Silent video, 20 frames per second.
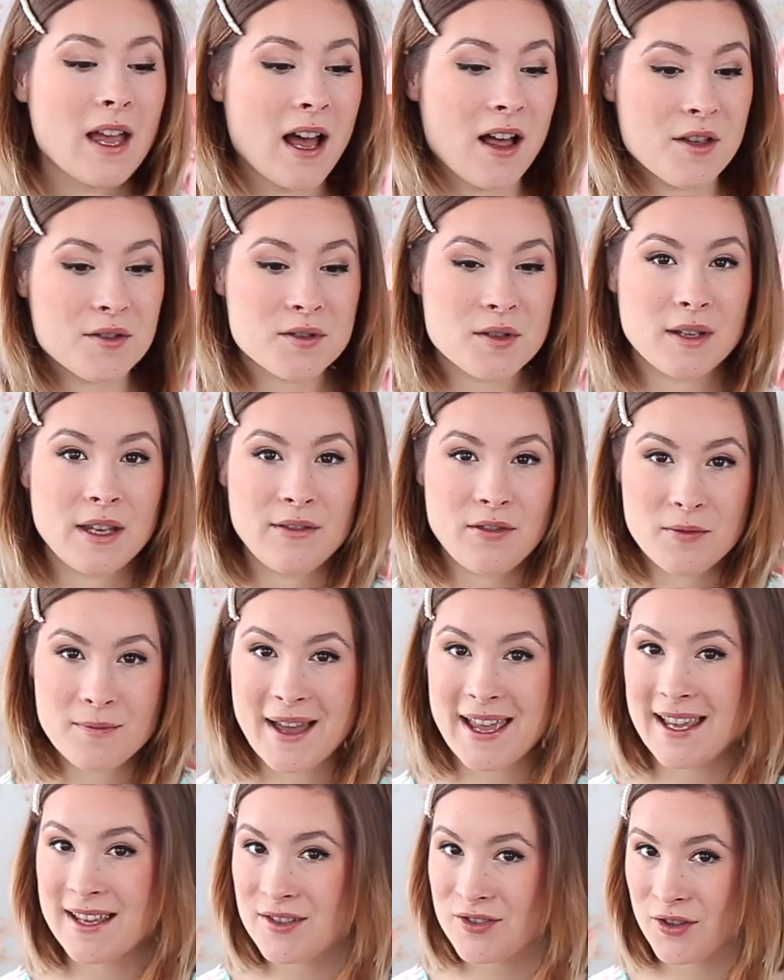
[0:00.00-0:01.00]
I'll also give you
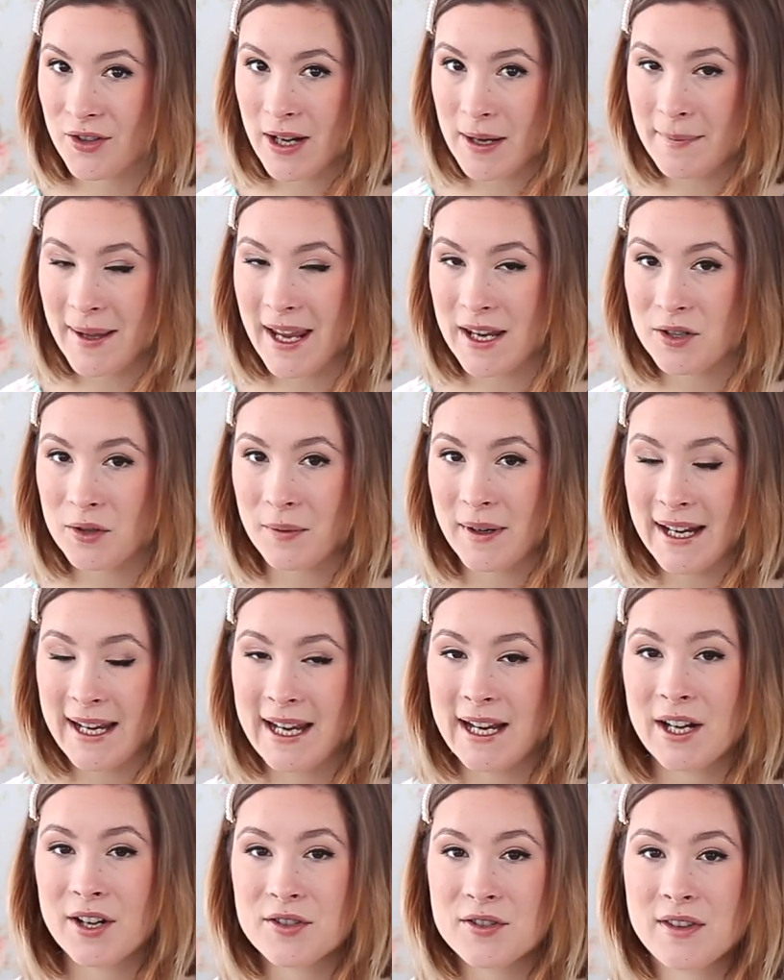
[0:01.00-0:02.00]
my Instagram handle right
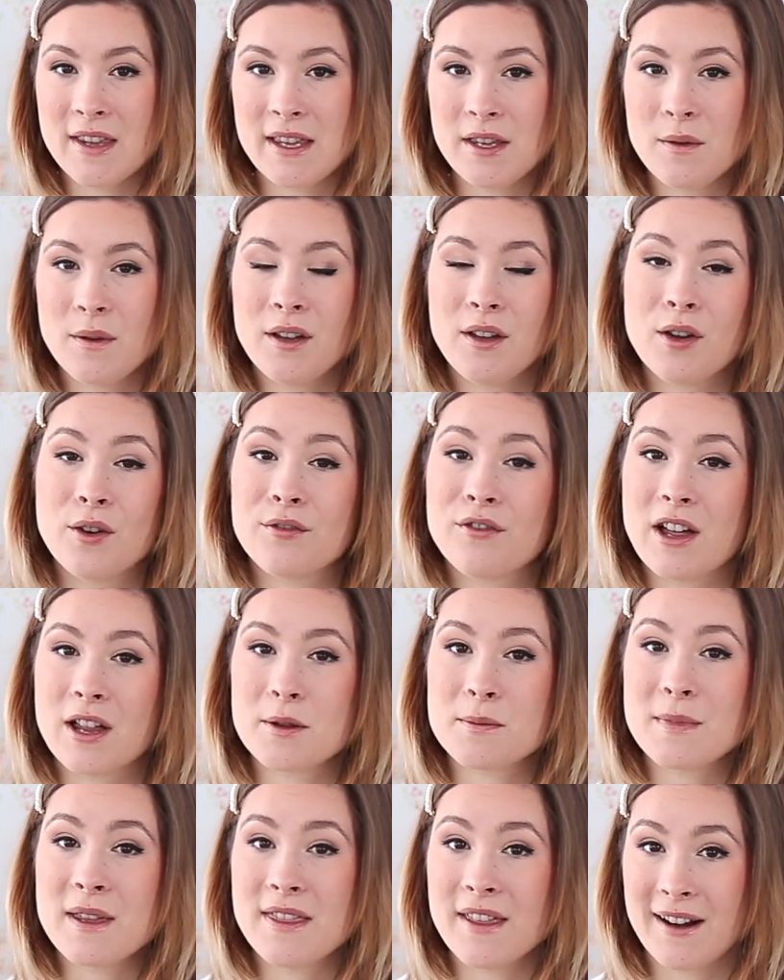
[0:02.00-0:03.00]
here so that you can go
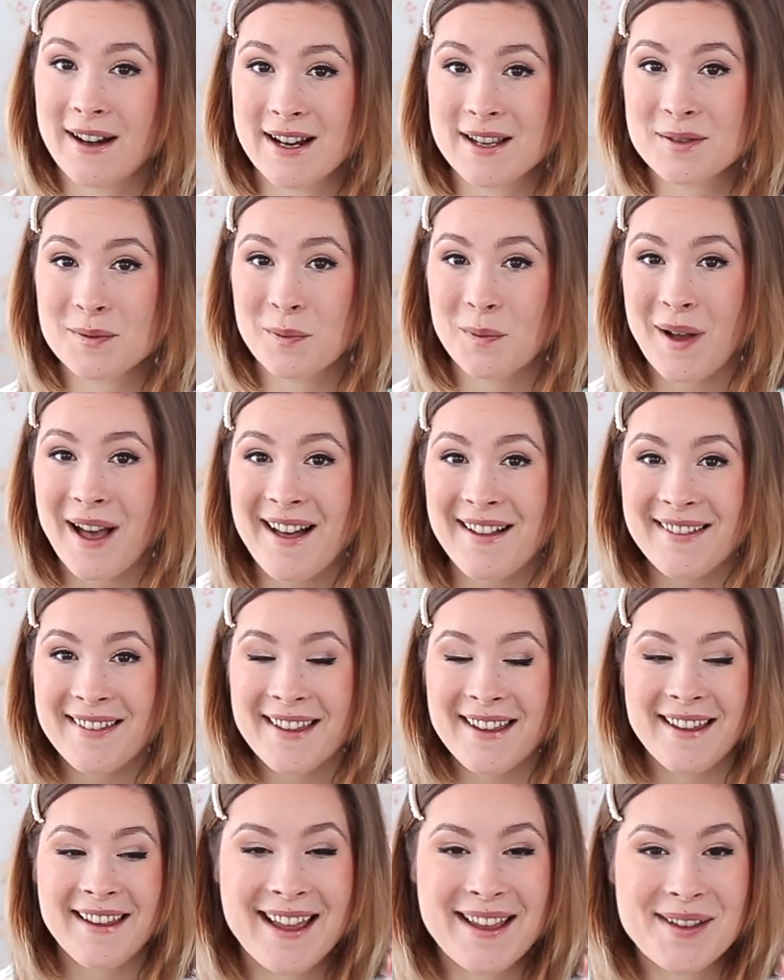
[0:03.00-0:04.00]
follow me there as
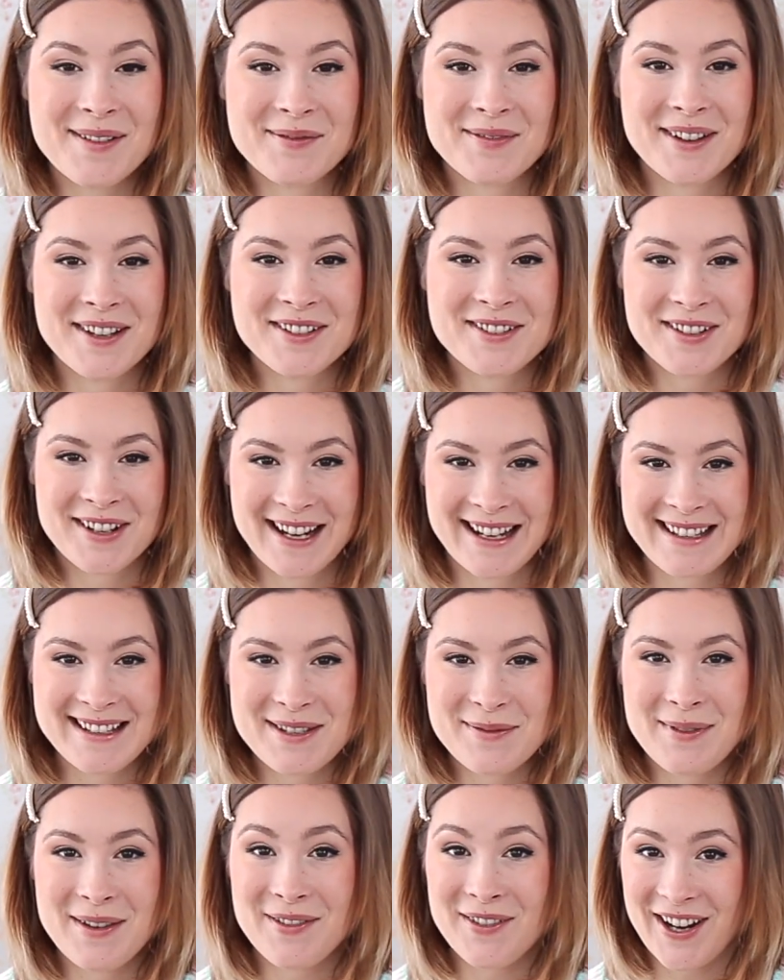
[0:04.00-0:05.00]
well. I am trying
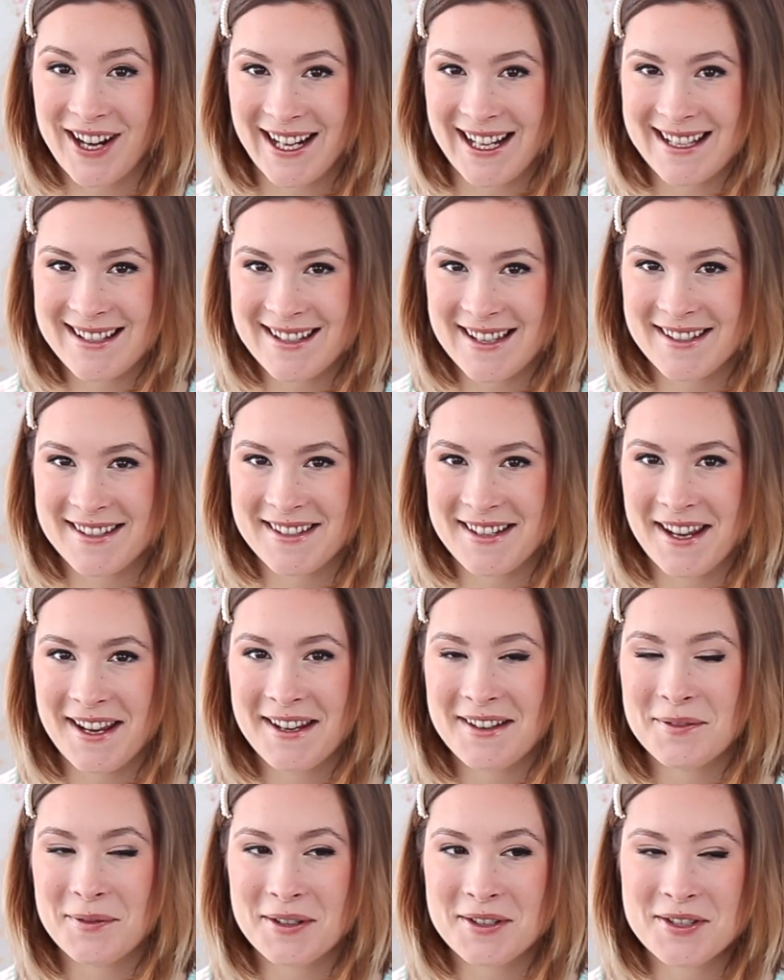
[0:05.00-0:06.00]
to be very
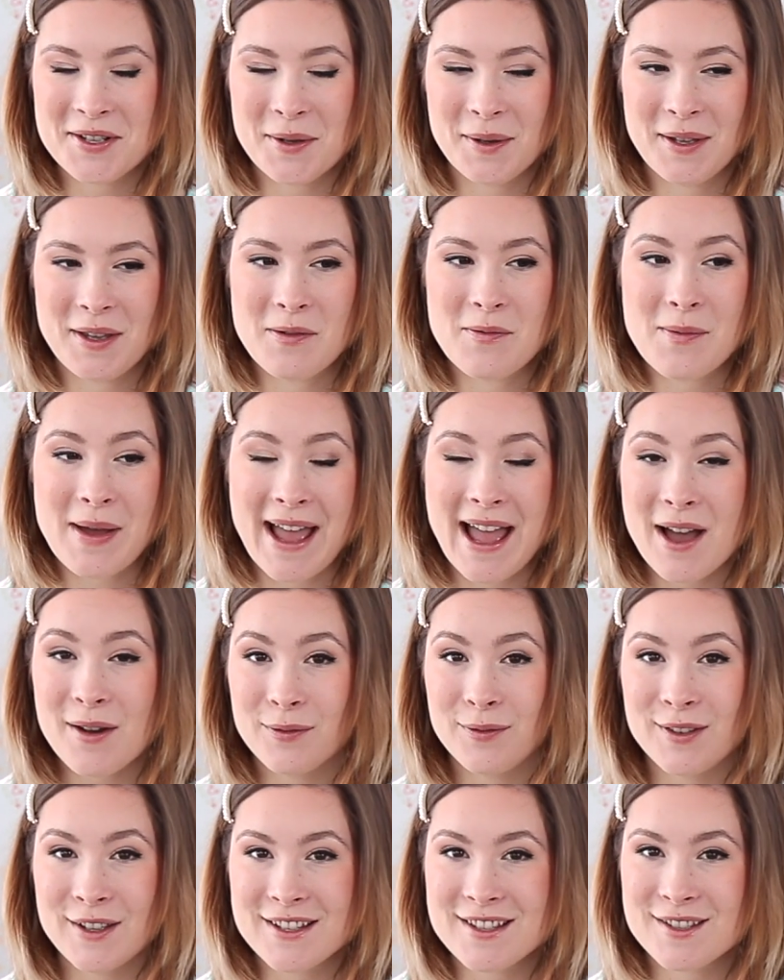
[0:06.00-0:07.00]
consistent with showing you my
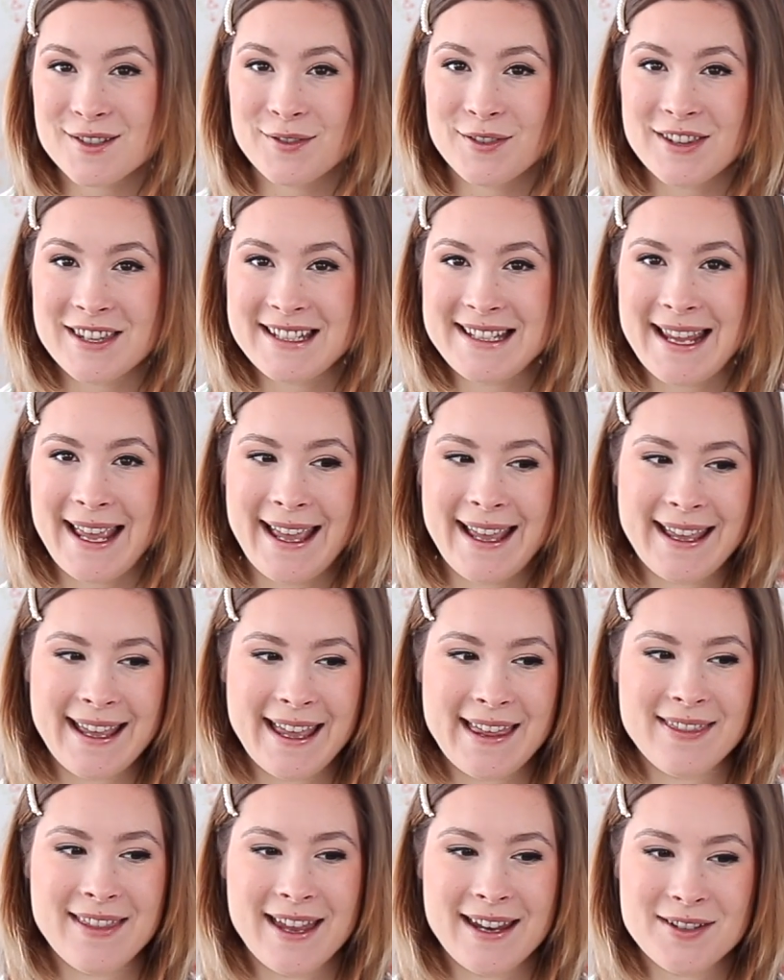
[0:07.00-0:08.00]
outfits for the day
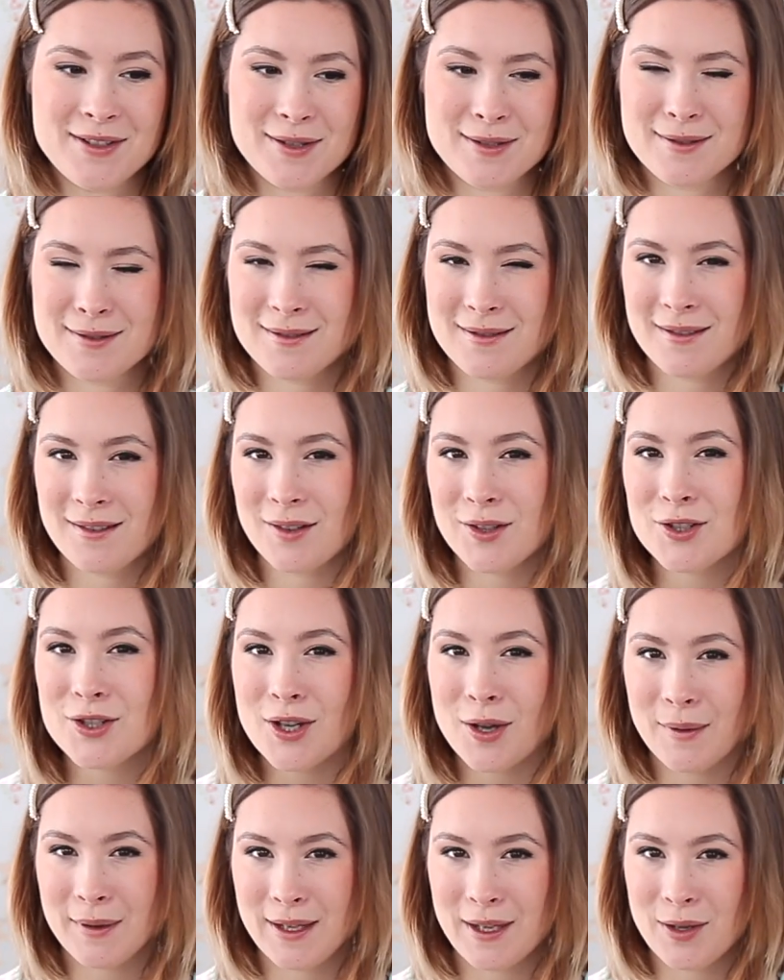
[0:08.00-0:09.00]
and then just
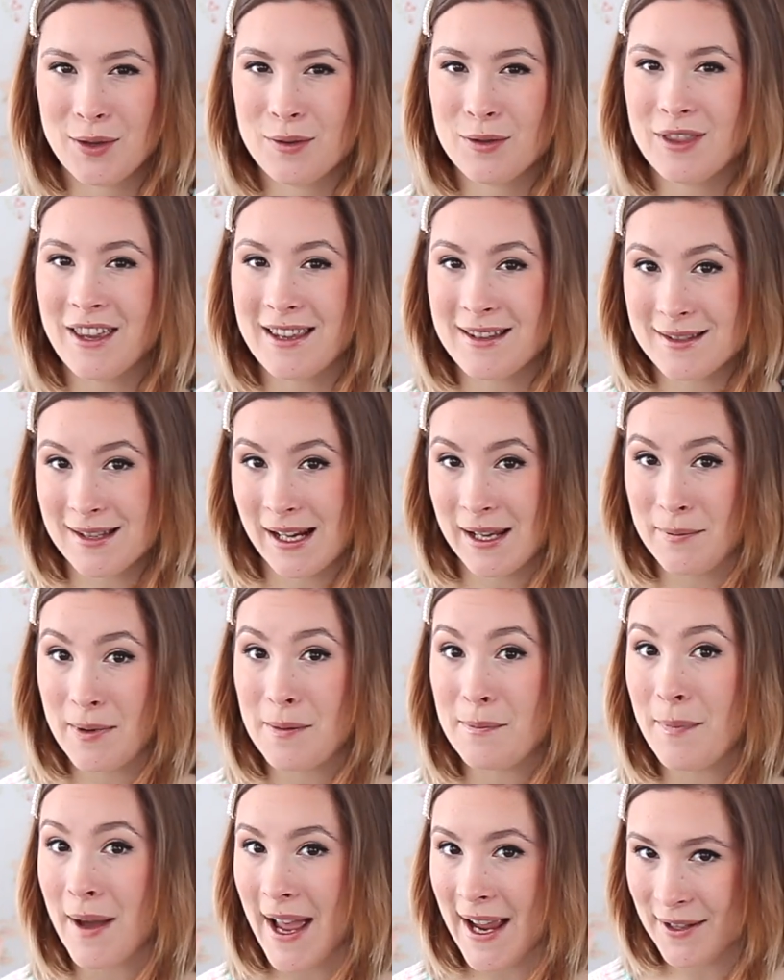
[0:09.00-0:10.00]
showing you things that I've
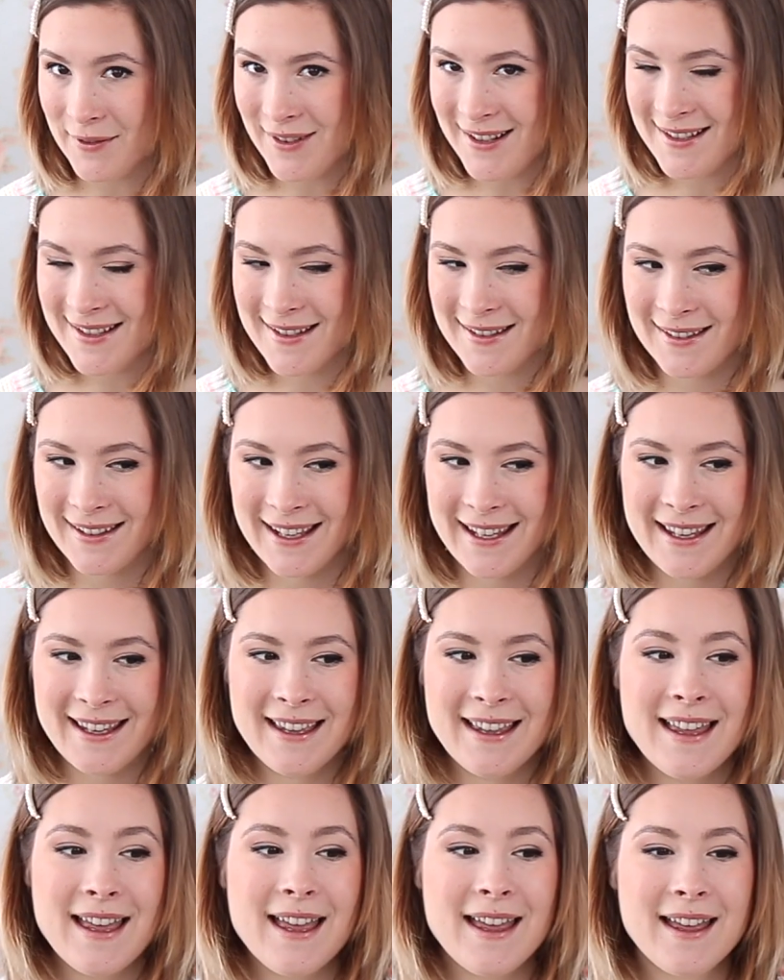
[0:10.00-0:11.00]
been buying
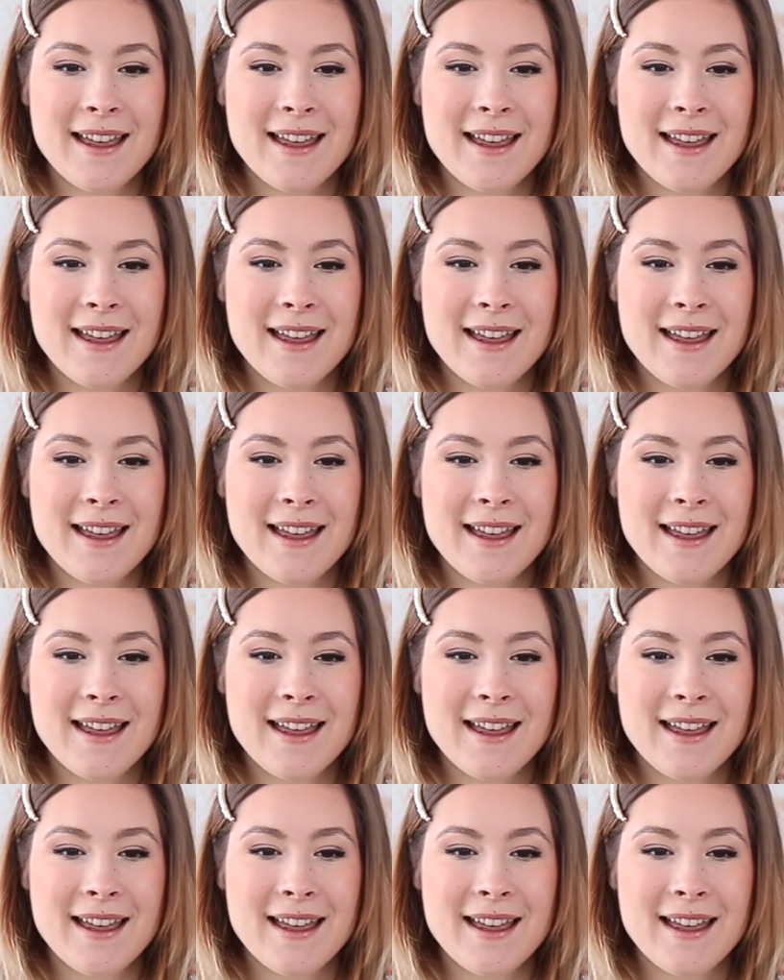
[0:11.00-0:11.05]
recently.